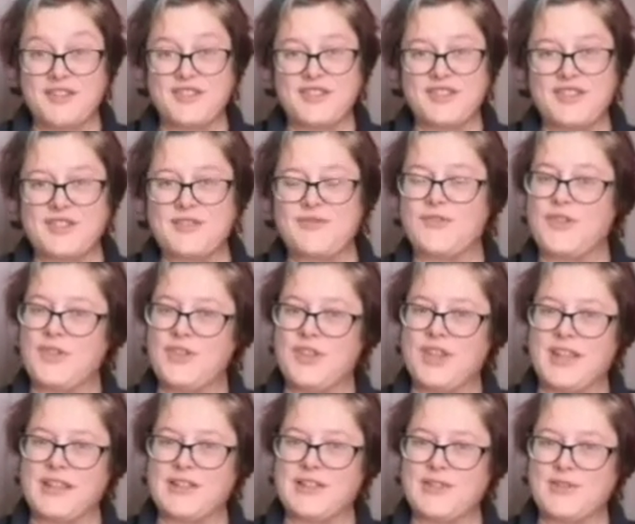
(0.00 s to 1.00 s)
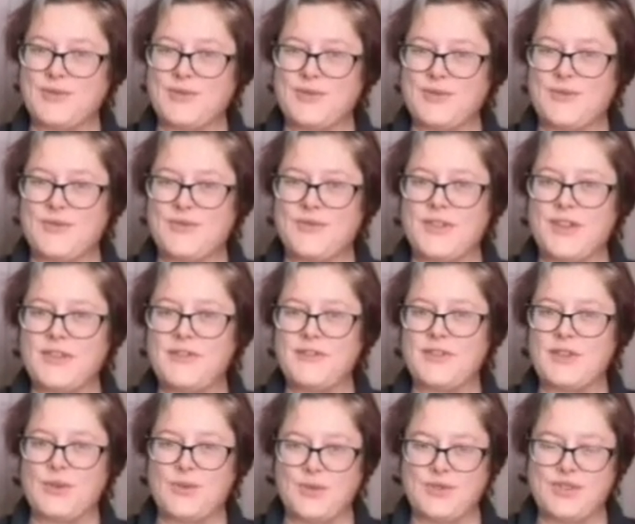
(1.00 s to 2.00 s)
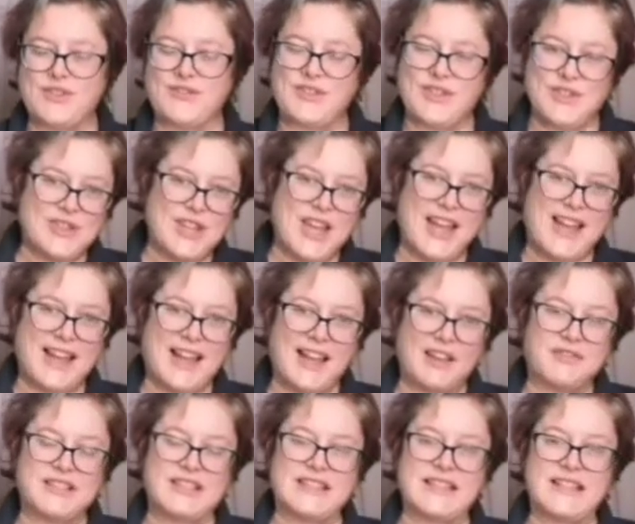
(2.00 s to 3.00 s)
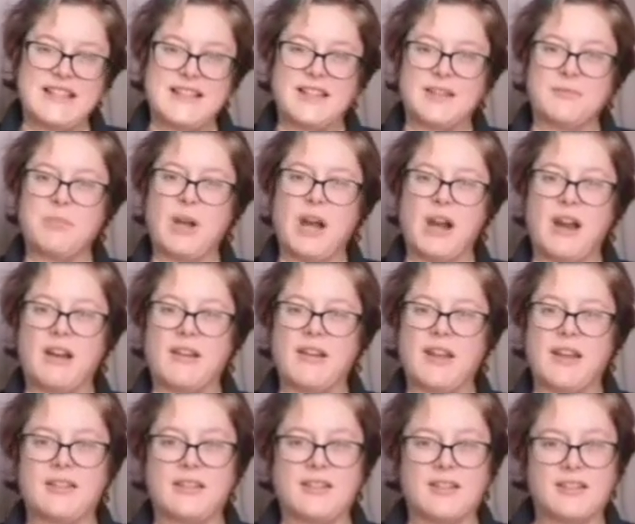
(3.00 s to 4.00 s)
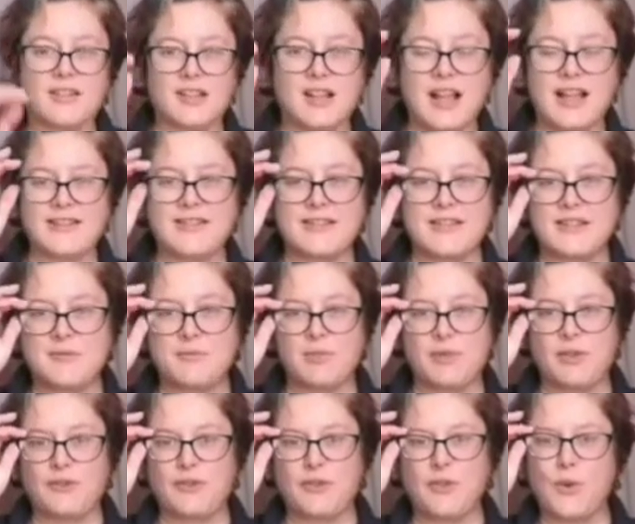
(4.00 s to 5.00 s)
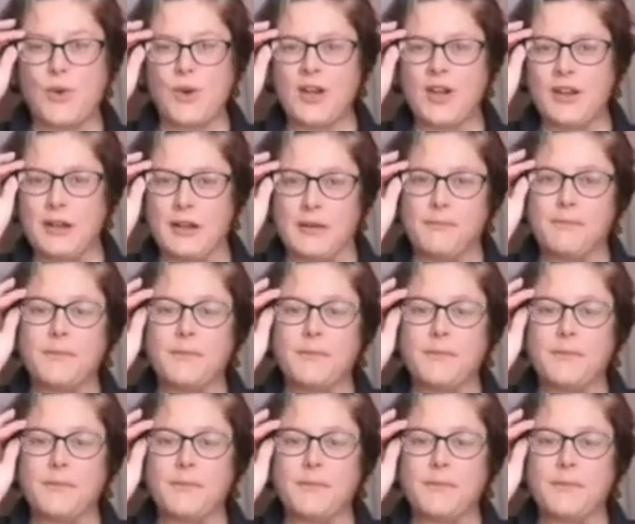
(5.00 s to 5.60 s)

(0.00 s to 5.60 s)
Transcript: there's just a few things to go over for those of you that haven't taken part in our classes before.